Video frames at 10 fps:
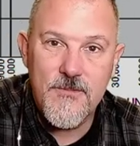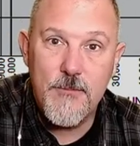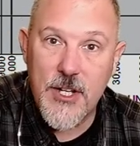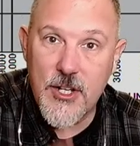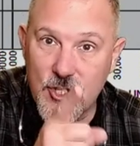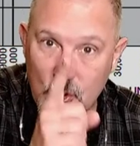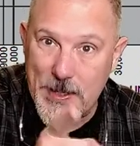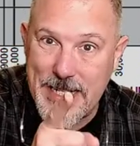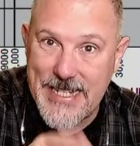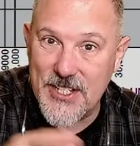because
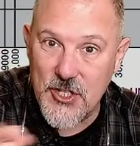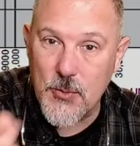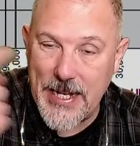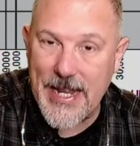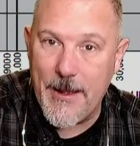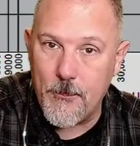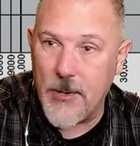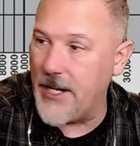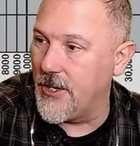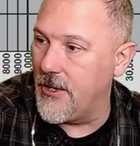twenty is twenty amp
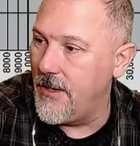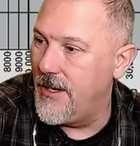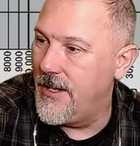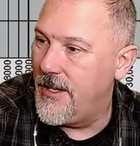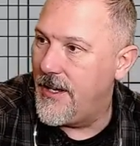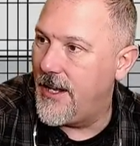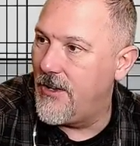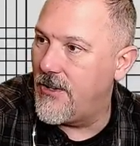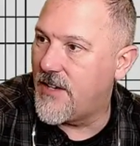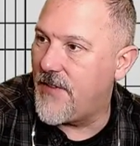breaker. And
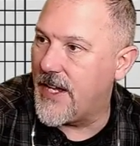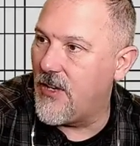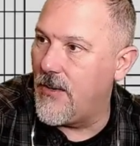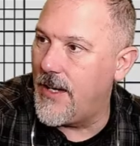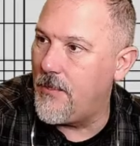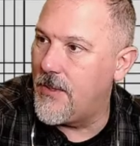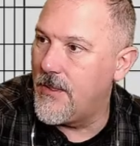look, if I go up,